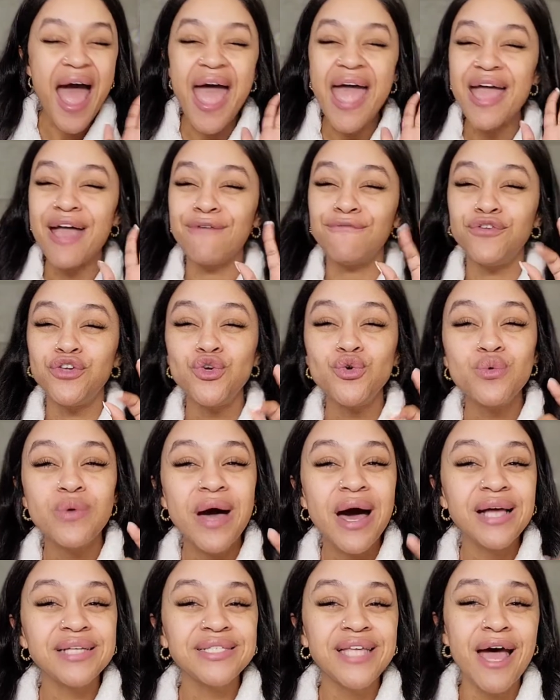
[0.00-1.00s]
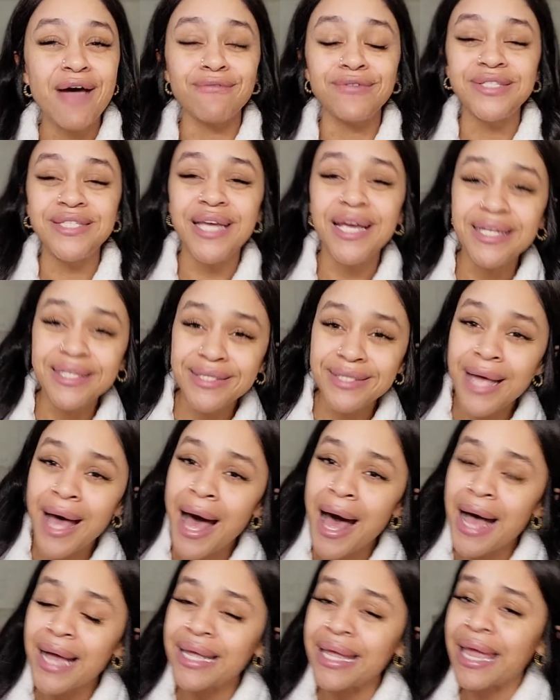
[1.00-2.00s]
if you guys have
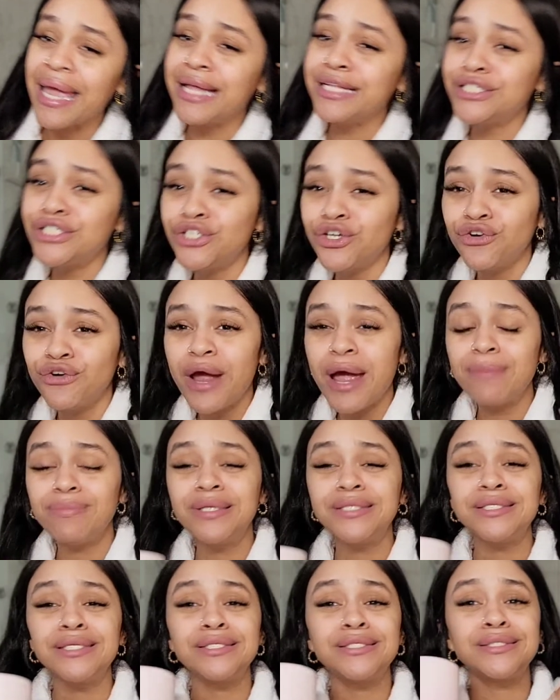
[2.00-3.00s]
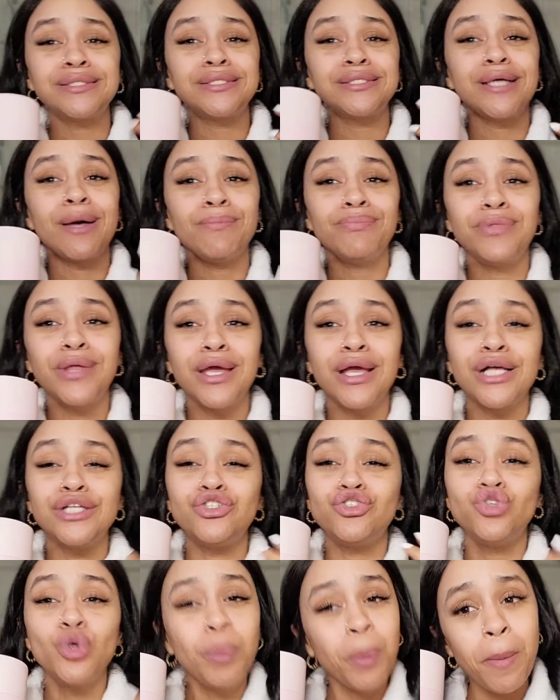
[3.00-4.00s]
TikTok, Instagram, this is something
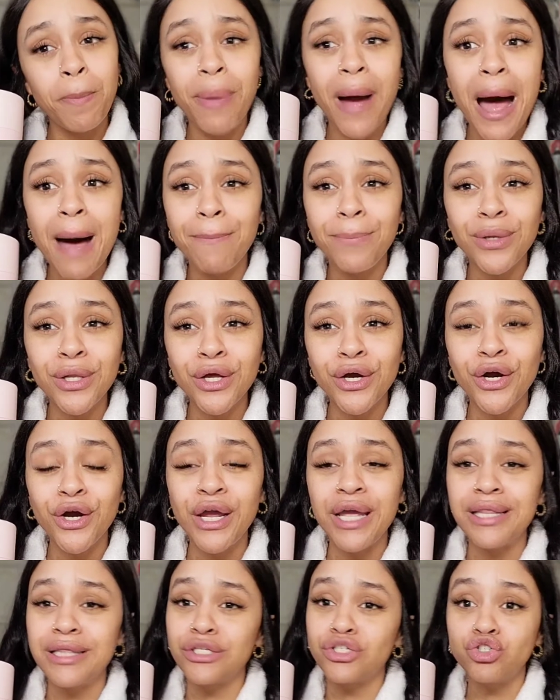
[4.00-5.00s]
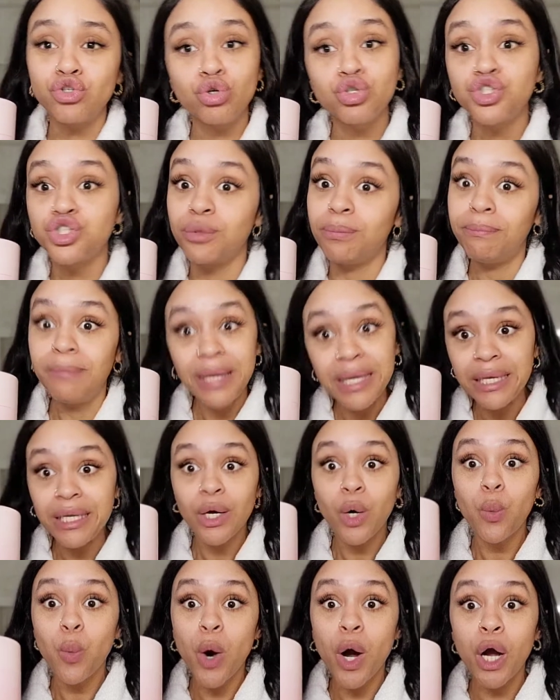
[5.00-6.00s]
super popular in the social
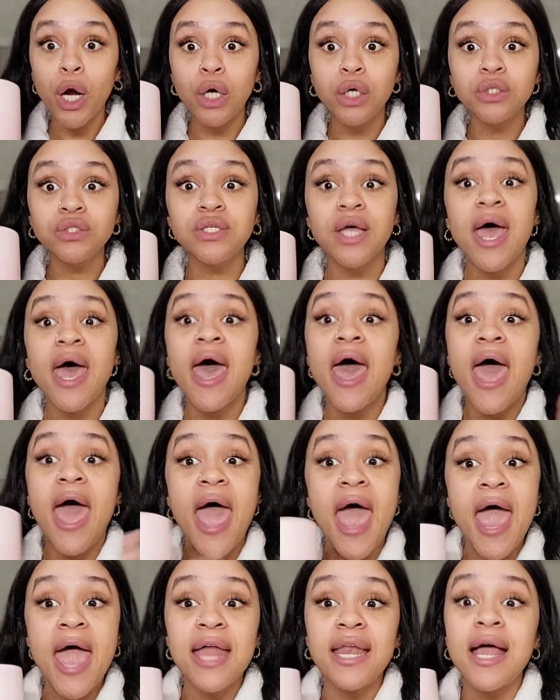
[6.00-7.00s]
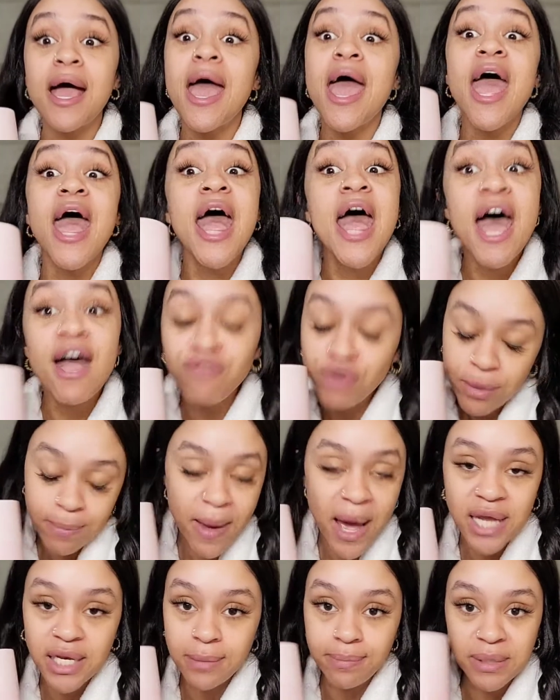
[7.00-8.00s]
media world, and
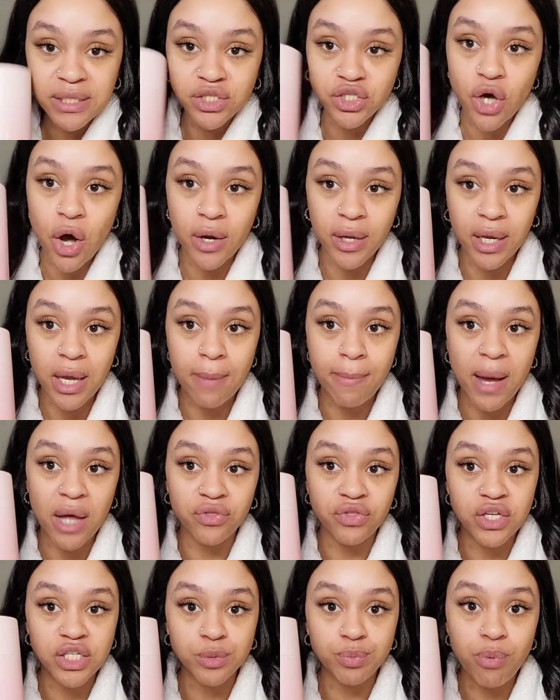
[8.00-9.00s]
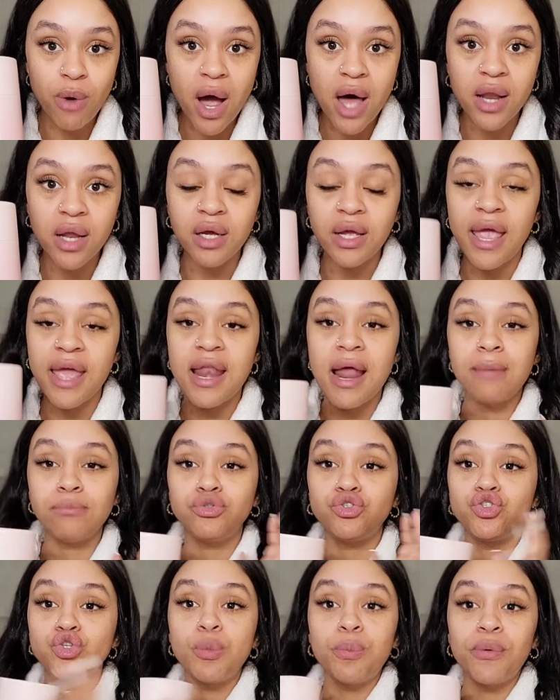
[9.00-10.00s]
everybody been talking about this product, and I'm
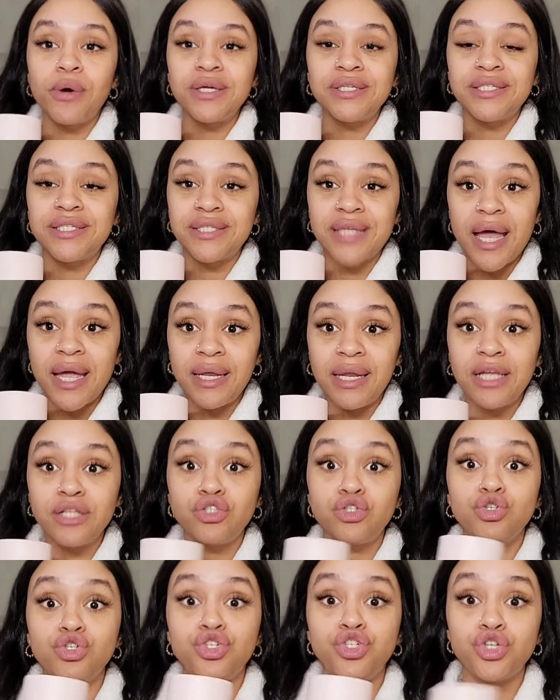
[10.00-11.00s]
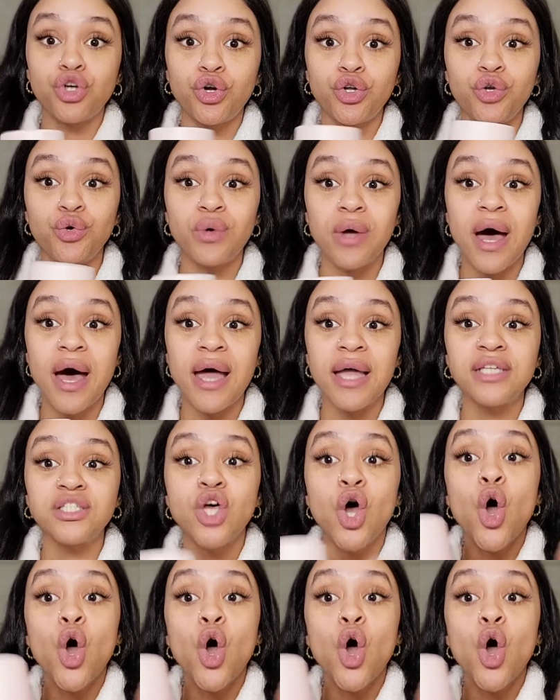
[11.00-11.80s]
super excited to show you guys